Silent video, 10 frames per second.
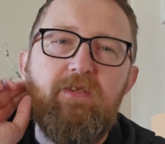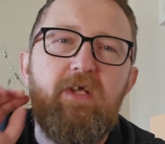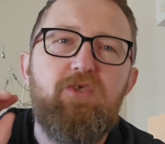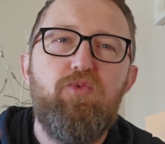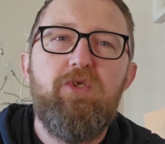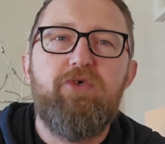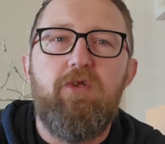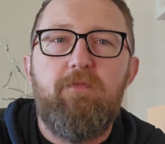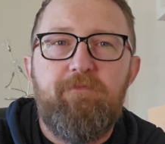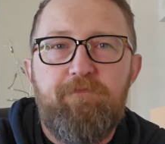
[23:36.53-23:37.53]
Nidge
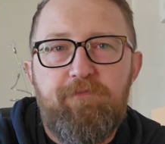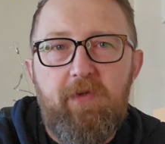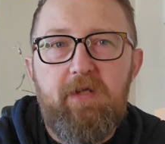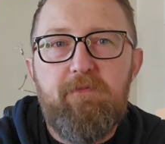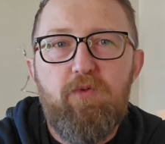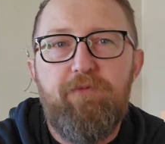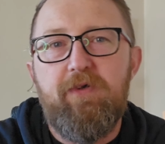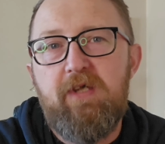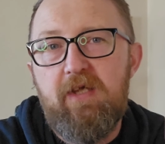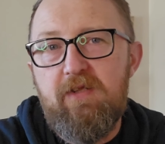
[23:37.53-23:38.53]
Weasel like we were
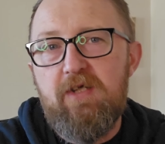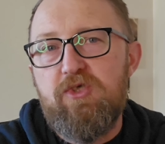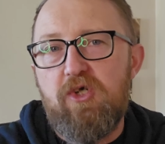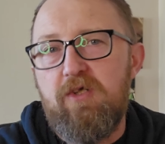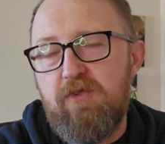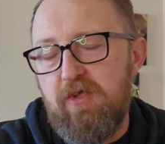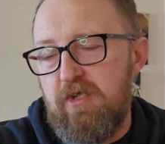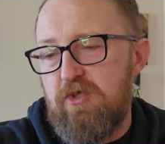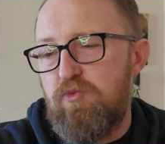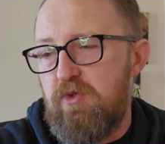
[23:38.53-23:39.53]
for Kinglage to
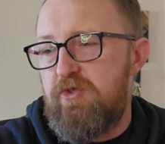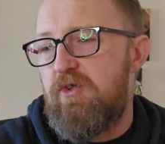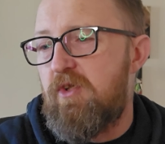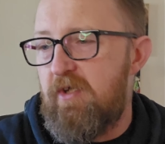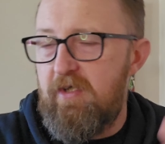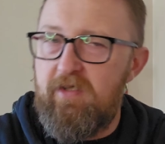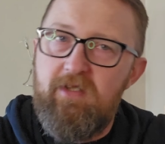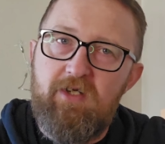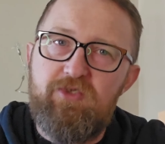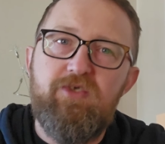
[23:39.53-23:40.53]
Nijweasel
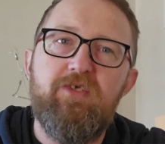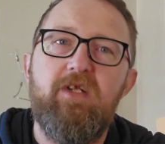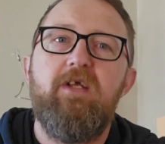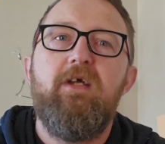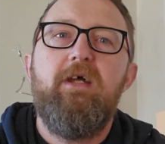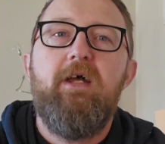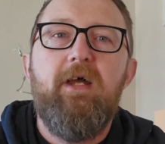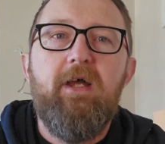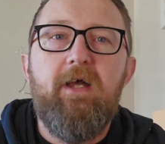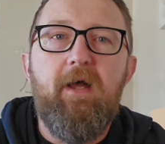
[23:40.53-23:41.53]
in that season.
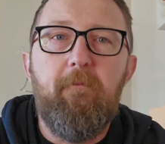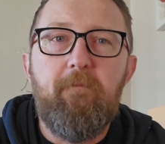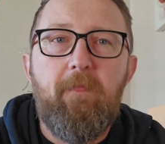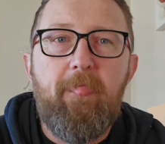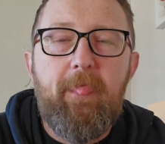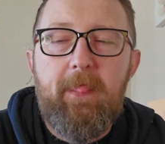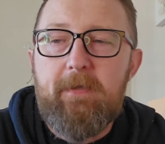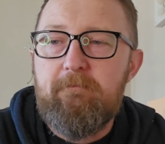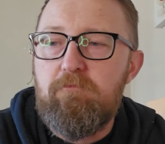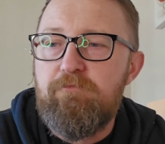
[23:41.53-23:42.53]
Um,
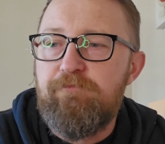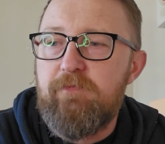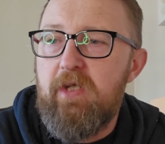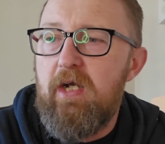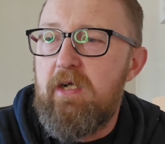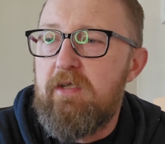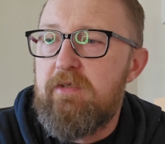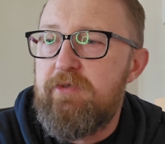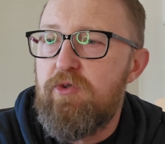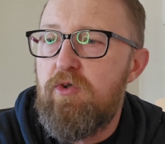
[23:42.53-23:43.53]
yeah,
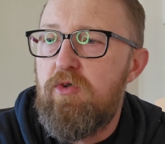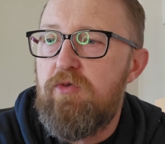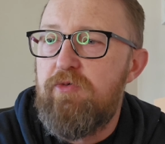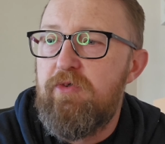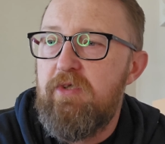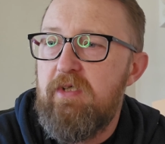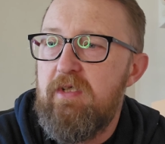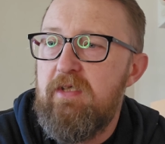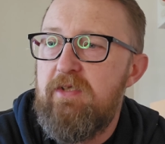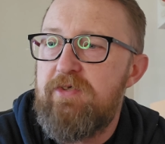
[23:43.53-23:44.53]
so
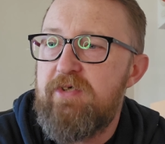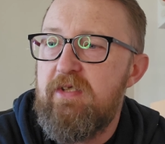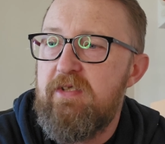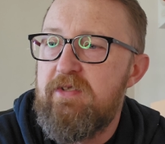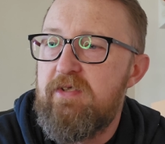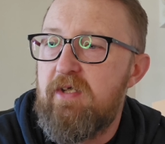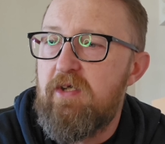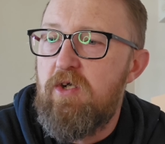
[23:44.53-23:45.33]
he decided